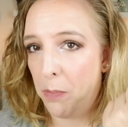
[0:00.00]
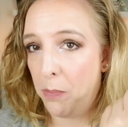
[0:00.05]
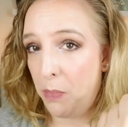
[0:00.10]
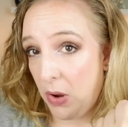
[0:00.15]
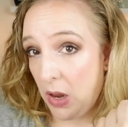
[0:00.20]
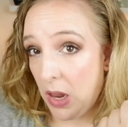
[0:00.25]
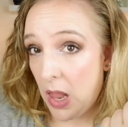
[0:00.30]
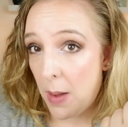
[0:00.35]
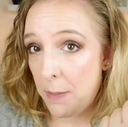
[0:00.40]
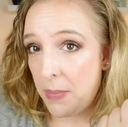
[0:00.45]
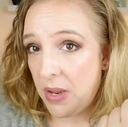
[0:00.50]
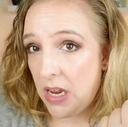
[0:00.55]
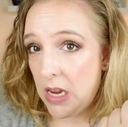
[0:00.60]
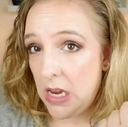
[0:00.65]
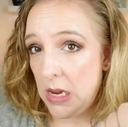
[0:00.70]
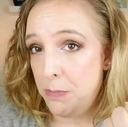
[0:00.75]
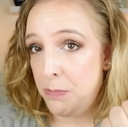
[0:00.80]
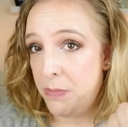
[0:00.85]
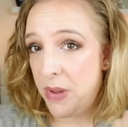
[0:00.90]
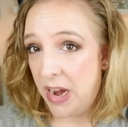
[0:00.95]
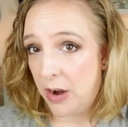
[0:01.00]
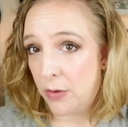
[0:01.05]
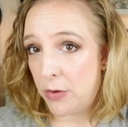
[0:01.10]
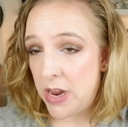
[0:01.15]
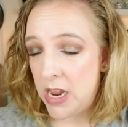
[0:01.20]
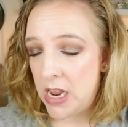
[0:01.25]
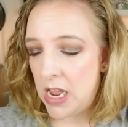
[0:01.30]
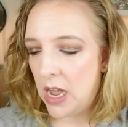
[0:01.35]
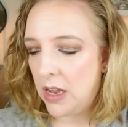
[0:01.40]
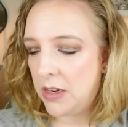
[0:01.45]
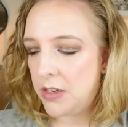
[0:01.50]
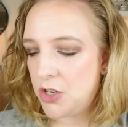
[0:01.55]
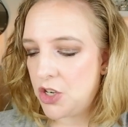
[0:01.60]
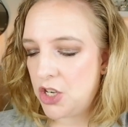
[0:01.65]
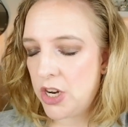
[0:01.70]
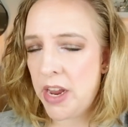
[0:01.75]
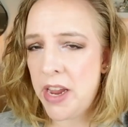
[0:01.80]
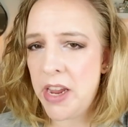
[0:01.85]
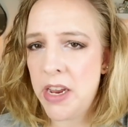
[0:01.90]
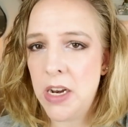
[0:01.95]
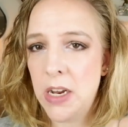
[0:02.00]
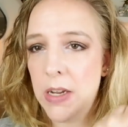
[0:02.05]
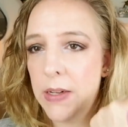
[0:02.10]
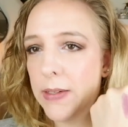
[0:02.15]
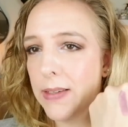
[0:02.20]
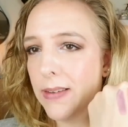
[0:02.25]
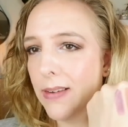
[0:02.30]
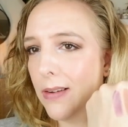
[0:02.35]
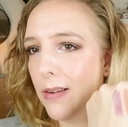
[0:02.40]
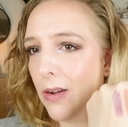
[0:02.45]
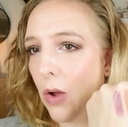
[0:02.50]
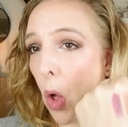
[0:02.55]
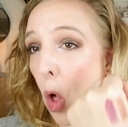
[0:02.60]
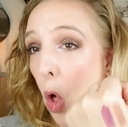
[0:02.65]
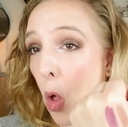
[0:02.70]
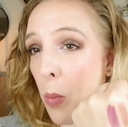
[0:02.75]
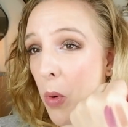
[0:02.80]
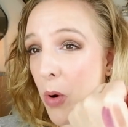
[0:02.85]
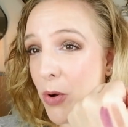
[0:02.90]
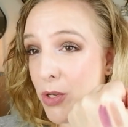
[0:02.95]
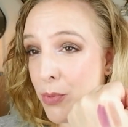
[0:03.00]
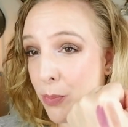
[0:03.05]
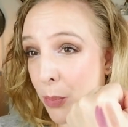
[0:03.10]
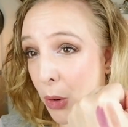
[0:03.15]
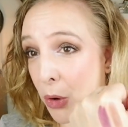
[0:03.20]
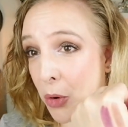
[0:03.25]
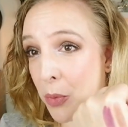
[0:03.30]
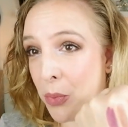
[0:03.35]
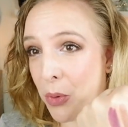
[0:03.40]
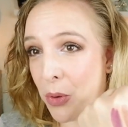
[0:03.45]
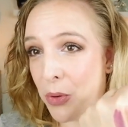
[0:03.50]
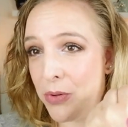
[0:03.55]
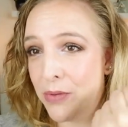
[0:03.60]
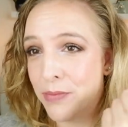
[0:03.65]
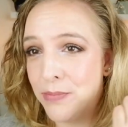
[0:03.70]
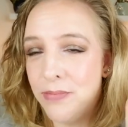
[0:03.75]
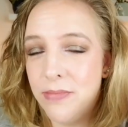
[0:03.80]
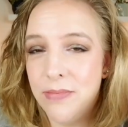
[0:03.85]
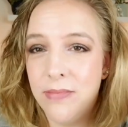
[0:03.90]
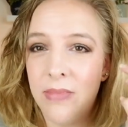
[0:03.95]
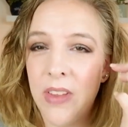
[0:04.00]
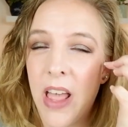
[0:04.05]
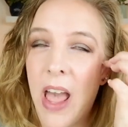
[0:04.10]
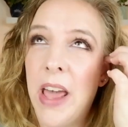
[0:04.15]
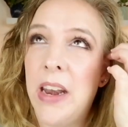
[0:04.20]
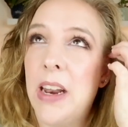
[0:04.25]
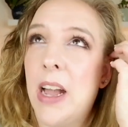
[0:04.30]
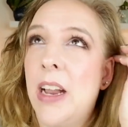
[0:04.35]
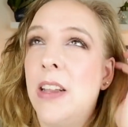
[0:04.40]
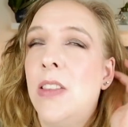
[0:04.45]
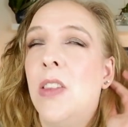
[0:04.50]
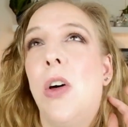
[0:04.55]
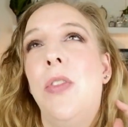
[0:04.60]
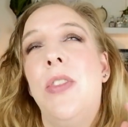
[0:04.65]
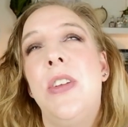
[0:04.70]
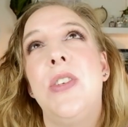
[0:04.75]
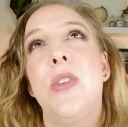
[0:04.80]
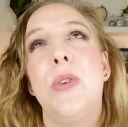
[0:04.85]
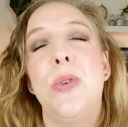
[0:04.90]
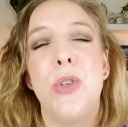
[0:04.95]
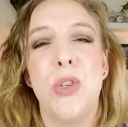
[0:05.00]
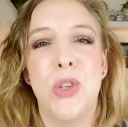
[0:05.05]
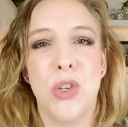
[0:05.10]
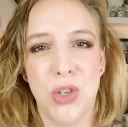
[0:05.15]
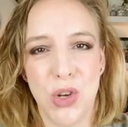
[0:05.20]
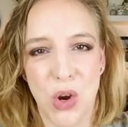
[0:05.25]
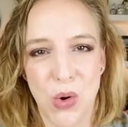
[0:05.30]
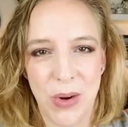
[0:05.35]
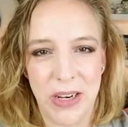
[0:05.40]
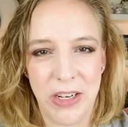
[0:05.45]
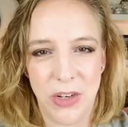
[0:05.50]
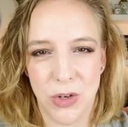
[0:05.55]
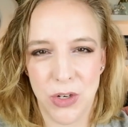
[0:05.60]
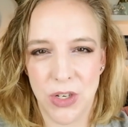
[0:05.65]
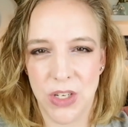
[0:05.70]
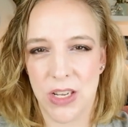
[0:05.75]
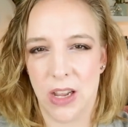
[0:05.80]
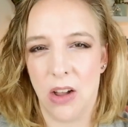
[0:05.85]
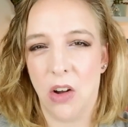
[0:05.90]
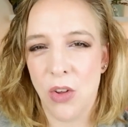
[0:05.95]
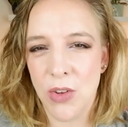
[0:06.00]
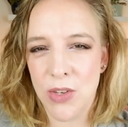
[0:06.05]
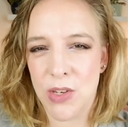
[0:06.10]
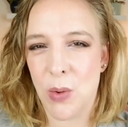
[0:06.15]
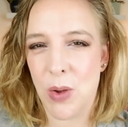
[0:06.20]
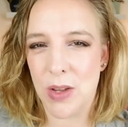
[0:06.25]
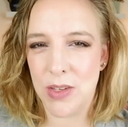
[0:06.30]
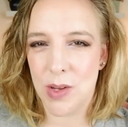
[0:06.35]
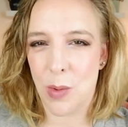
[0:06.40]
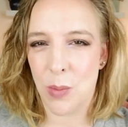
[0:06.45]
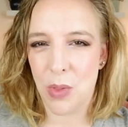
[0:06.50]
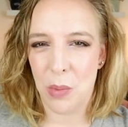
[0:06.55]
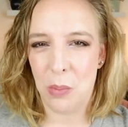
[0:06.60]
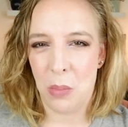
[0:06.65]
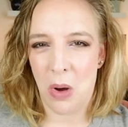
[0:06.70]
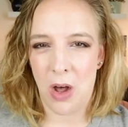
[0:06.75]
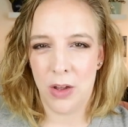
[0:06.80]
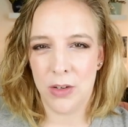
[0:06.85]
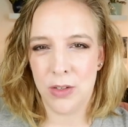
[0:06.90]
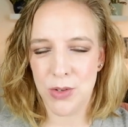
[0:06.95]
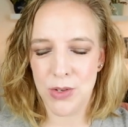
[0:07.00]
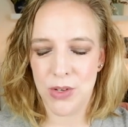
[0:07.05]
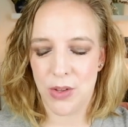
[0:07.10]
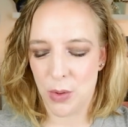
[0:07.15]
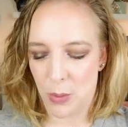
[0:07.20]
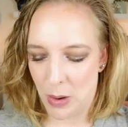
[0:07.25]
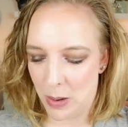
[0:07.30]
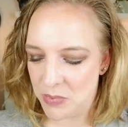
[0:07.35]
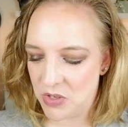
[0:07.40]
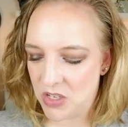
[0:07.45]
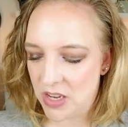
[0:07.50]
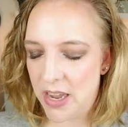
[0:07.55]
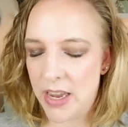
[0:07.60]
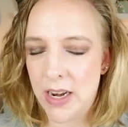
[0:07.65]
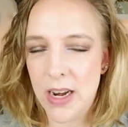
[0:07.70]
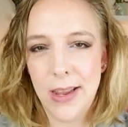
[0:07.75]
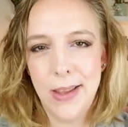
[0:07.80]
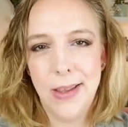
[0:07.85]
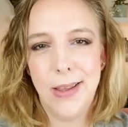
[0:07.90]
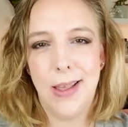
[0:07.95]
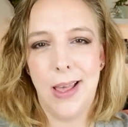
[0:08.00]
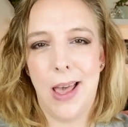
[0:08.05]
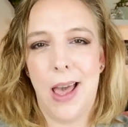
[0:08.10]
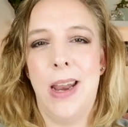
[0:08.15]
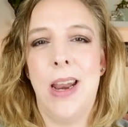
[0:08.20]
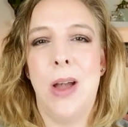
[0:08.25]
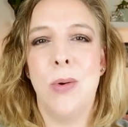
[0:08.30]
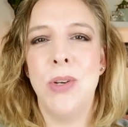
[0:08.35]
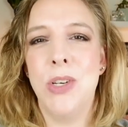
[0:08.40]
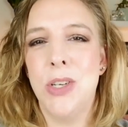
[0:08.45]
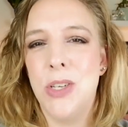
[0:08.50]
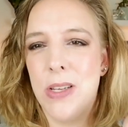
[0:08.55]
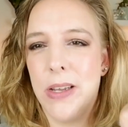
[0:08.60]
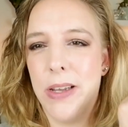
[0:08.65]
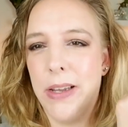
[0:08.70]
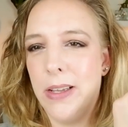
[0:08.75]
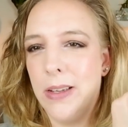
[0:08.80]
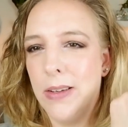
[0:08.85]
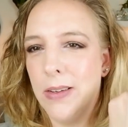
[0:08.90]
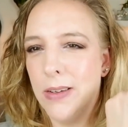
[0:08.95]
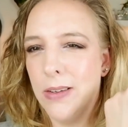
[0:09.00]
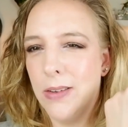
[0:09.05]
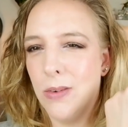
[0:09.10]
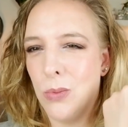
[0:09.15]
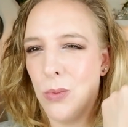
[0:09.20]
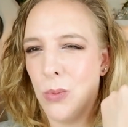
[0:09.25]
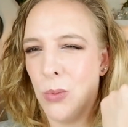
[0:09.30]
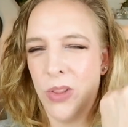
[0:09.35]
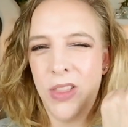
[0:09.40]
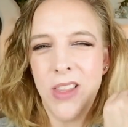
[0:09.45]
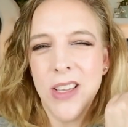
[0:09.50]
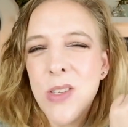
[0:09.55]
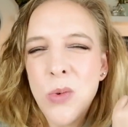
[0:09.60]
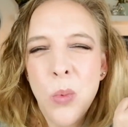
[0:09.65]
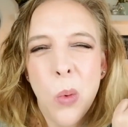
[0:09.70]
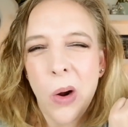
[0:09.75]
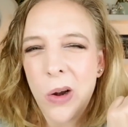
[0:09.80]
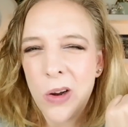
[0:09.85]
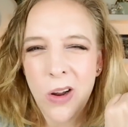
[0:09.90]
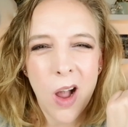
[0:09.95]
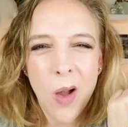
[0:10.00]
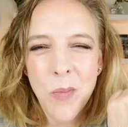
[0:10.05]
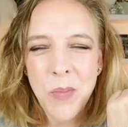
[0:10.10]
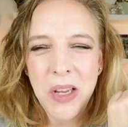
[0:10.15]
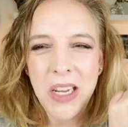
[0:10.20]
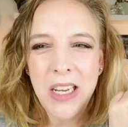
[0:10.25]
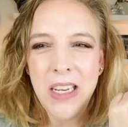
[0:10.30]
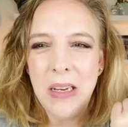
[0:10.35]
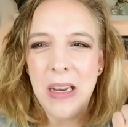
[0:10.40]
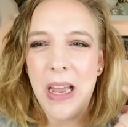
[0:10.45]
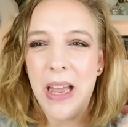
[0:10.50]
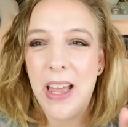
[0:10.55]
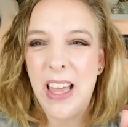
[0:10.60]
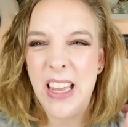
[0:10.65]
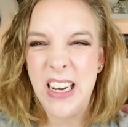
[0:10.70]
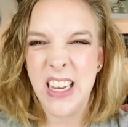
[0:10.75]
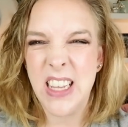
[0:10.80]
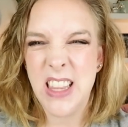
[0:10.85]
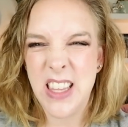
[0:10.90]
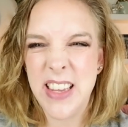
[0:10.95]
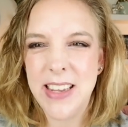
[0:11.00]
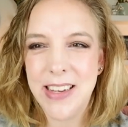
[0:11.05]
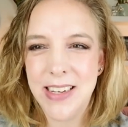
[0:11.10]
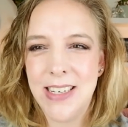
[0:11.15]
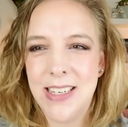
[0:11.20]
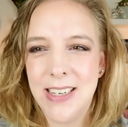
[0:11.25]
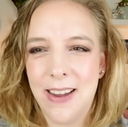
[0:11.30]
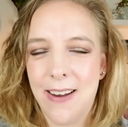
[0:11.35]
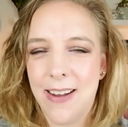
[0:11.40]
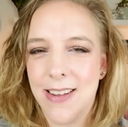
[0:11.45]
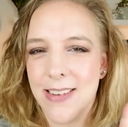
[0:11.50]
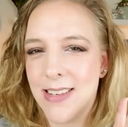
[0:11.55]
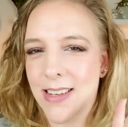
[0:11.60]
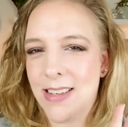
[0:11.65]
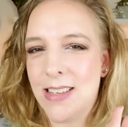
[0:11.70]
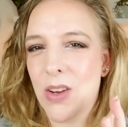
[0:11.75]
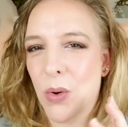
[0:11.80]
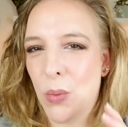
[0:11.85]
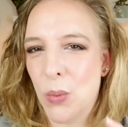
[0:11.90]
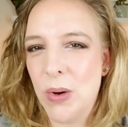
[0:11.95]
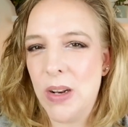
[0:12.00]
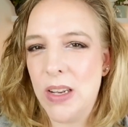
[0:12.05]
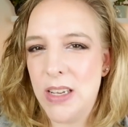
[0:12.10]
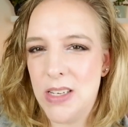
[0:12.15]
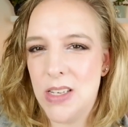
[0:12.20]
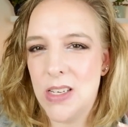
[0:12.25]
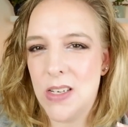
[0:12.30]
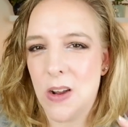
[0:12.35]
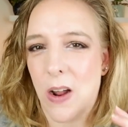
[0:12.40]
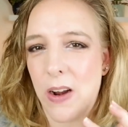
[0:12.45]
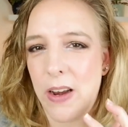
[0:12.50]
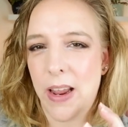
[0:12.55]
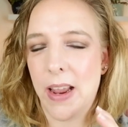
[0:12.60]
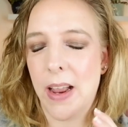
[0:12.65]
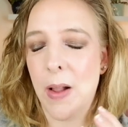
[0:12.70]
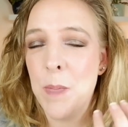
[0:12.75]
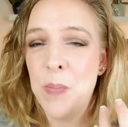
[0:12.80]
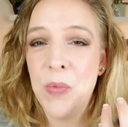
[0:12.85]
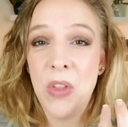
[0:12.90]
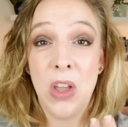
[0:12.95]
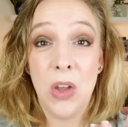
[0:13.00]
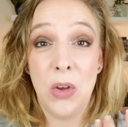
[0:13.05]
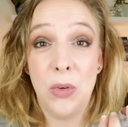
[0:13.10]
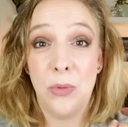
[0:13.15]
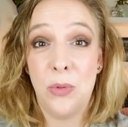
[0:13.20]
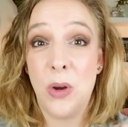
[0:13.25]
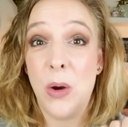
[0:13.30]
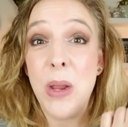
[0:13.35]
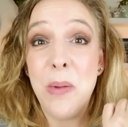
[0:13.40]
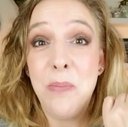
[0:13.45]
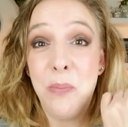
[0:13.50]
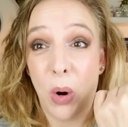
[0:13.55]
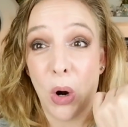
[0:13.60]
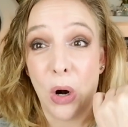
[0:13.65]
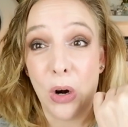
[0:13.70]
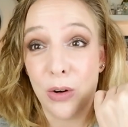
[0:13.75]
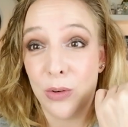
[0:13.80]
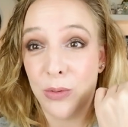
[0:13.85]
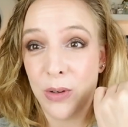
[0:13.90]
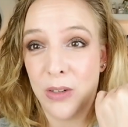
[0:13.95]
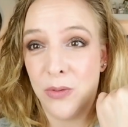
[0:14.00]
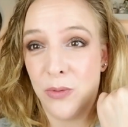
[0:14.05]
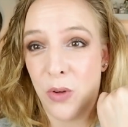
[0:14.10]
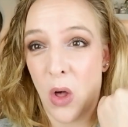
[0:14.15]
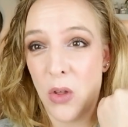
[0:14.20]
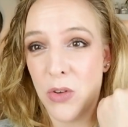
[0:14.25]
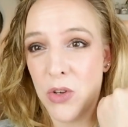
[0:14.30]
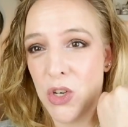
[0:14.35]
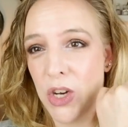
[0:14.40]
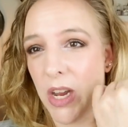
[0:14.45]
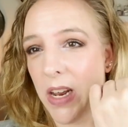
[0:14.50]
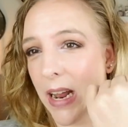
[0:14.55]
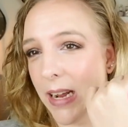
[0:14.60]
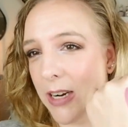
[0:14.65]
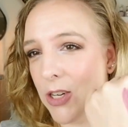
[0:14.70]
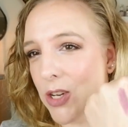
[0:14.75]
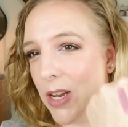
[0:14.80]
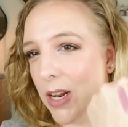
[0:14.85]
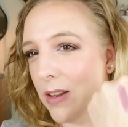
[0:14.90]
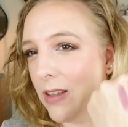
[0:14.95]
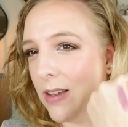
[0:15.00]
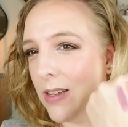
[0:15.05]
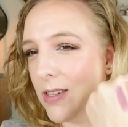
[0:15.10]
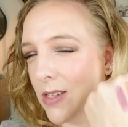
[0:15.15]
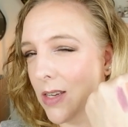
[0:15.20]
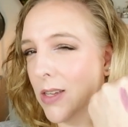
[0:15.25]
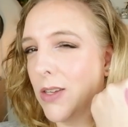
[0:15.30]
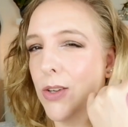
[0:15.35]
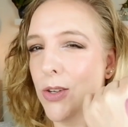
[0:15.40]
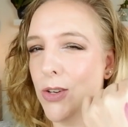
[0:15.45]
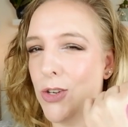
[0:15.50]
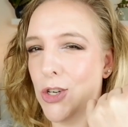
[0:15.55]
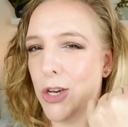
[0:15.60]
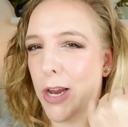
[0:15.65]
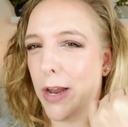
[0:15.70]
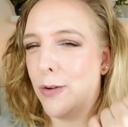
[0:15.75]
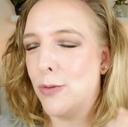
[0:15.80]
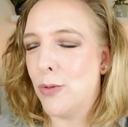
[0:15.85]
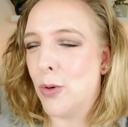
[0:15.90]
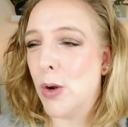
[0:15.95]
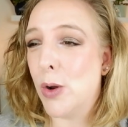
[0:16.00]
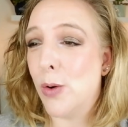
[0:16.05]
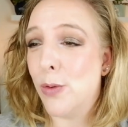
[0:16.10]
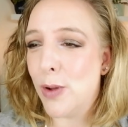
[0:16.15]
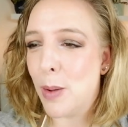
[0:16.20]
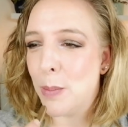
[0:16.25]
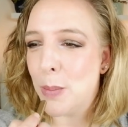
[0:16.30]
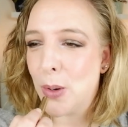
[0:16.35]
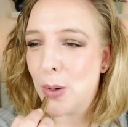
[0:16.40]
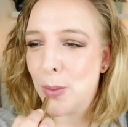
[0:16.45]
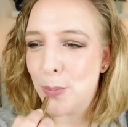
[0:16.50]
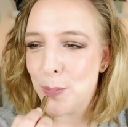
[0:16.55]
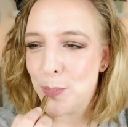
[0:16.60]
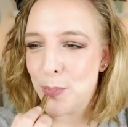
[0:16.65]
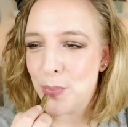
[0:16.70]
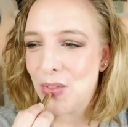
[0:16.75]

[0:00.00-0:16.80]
a plummy berry kind of shade, almost purple. And I thought this looked so interesting also on some of the models on the website. And I was just like, would this work on me? And I think it does. It's a really stunning, very perfect fall shade, actually. I think it's a good shade for November.